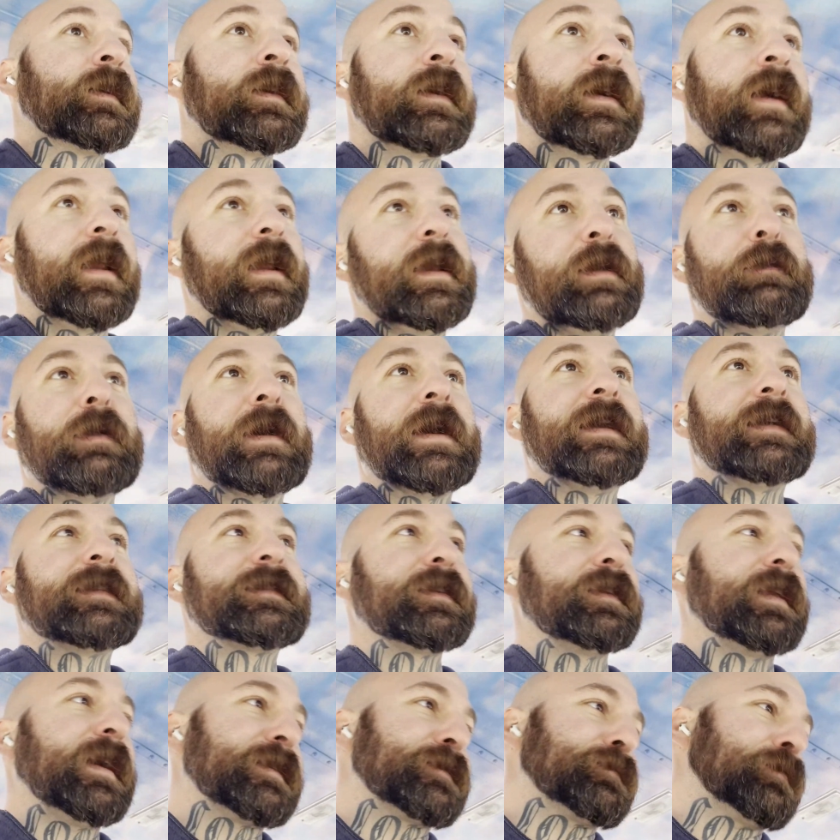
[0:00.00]
Anyway,
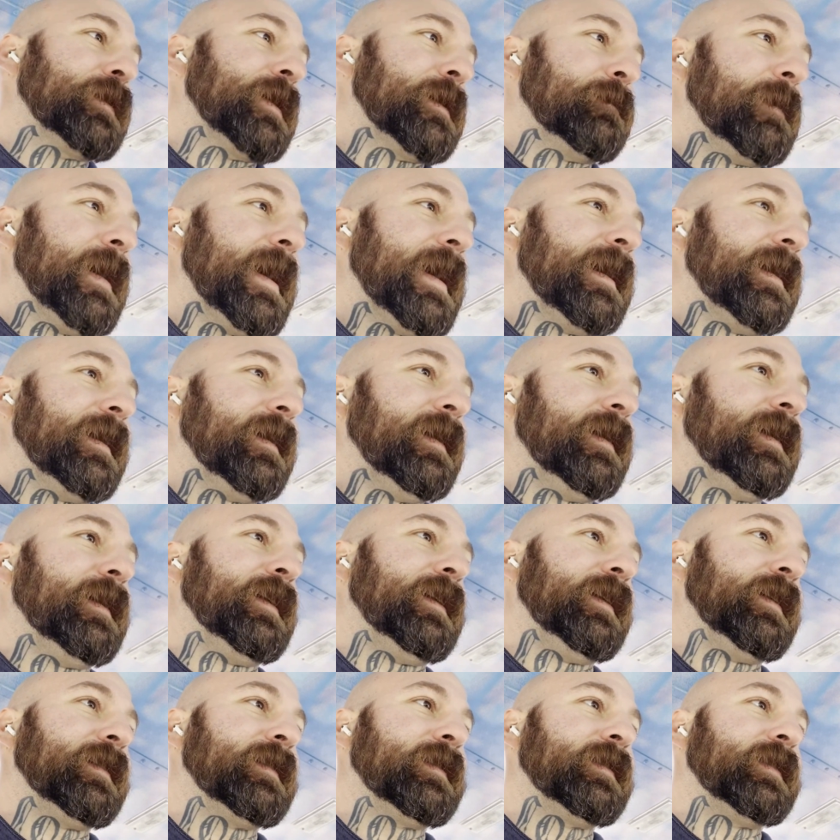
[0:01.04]
so that's where I'm at.
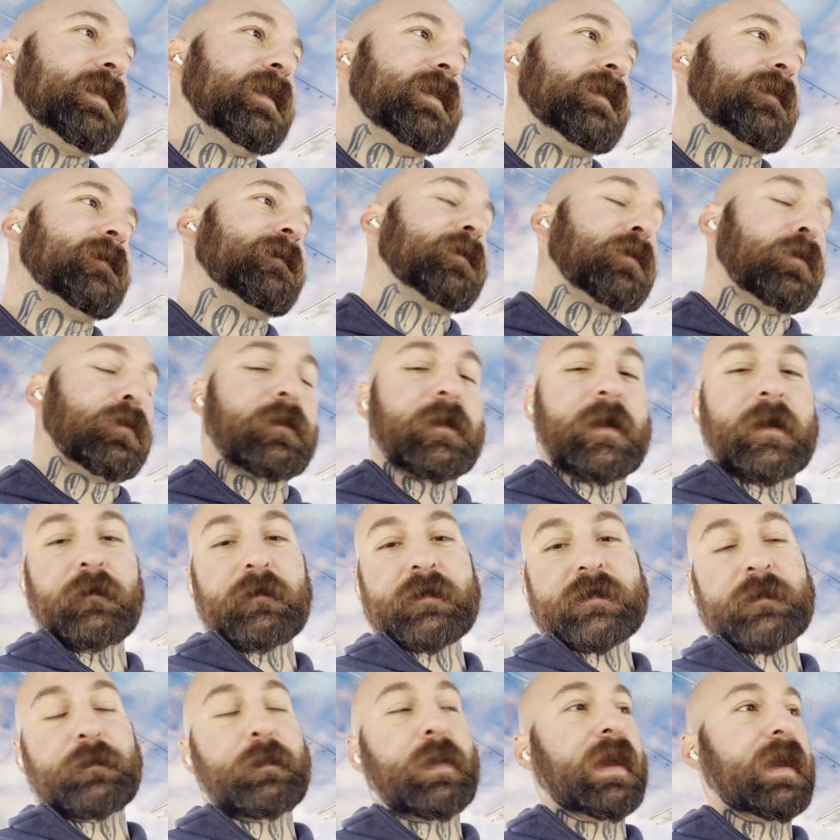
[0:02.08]
The flooring
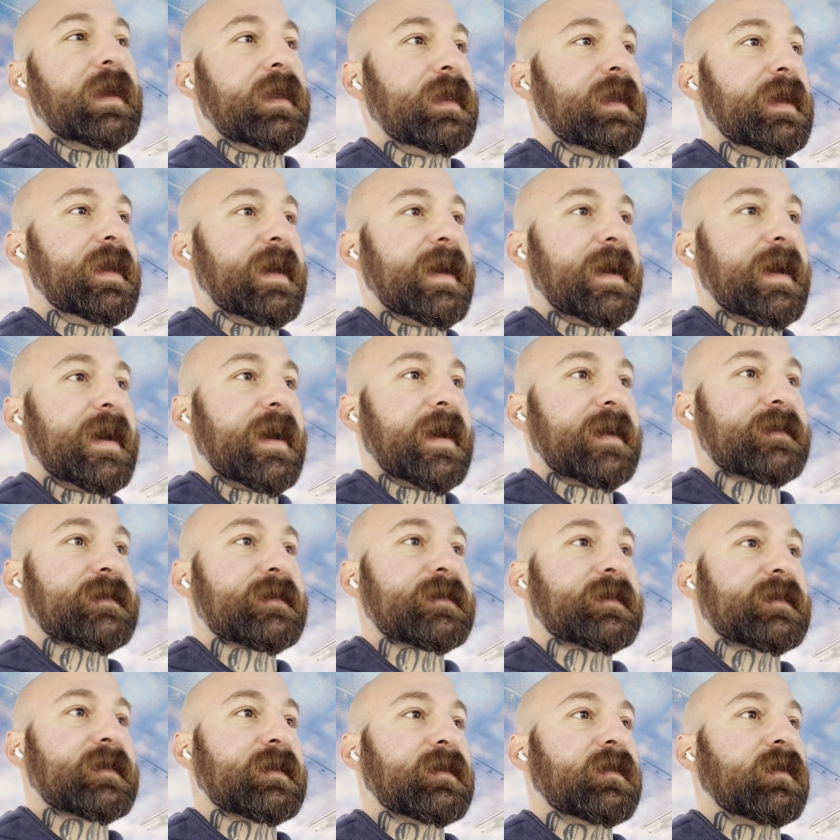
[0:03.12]
was a pain in the
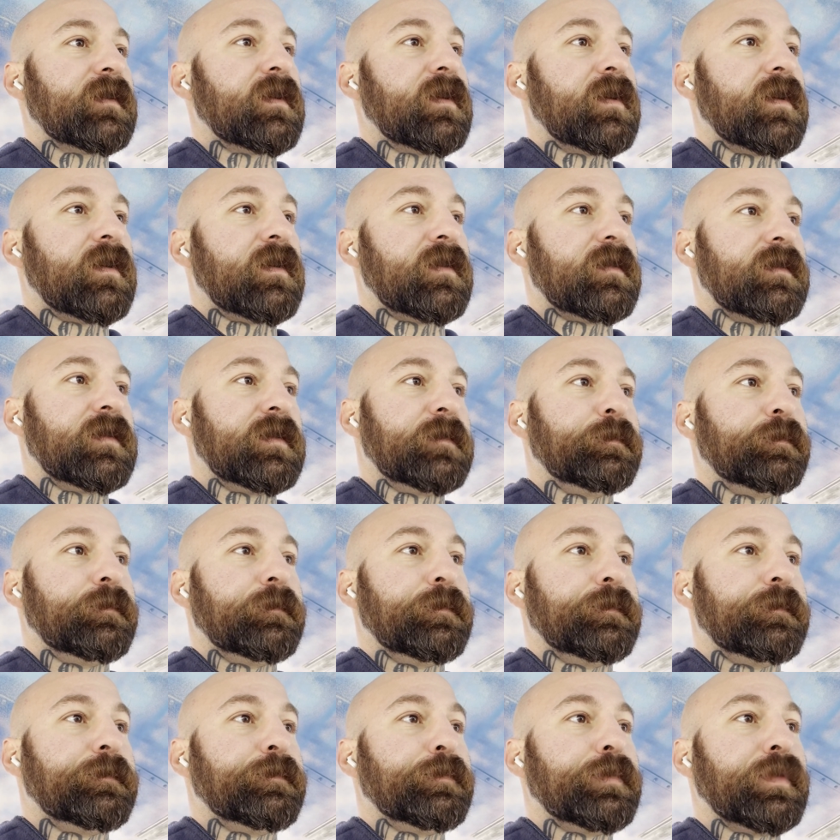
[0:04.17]
ass. All the
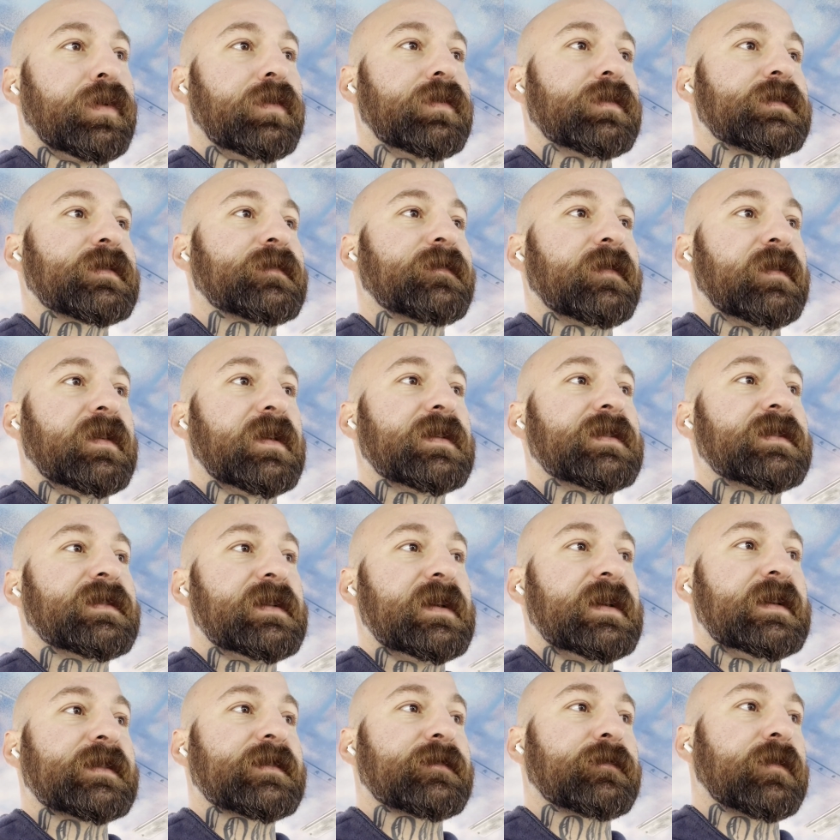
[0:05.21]
bolts for the
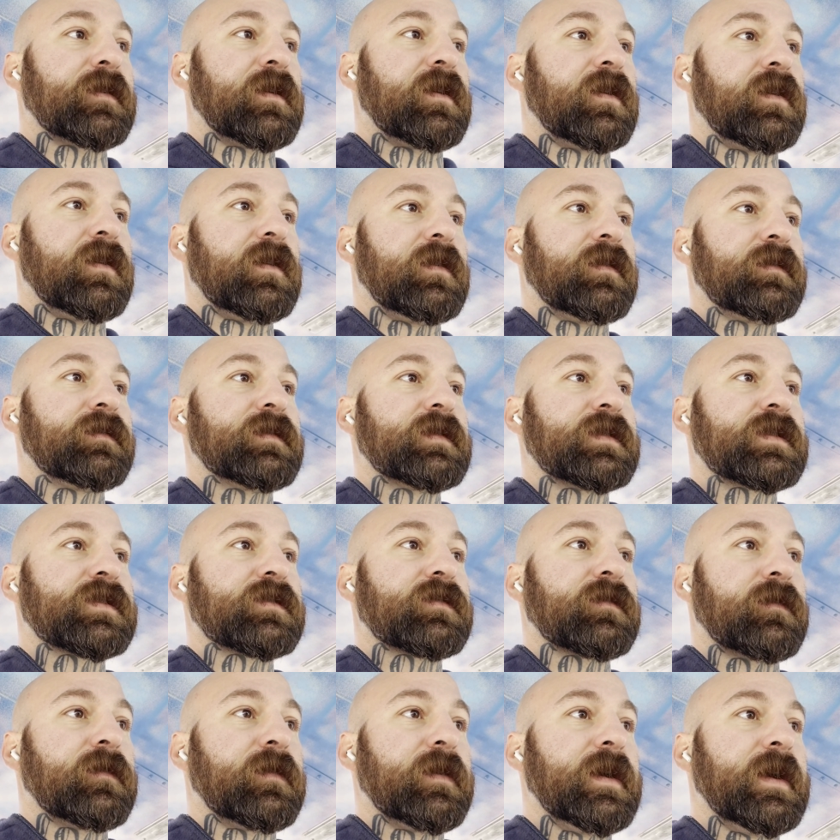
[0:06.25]
seats were all
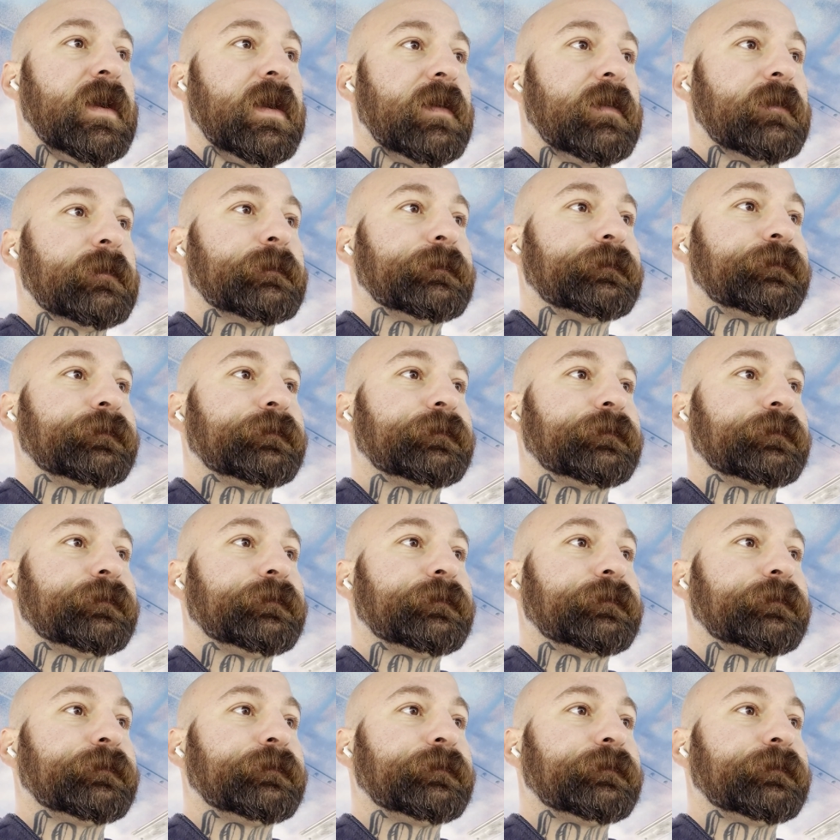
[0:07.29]
destroyed.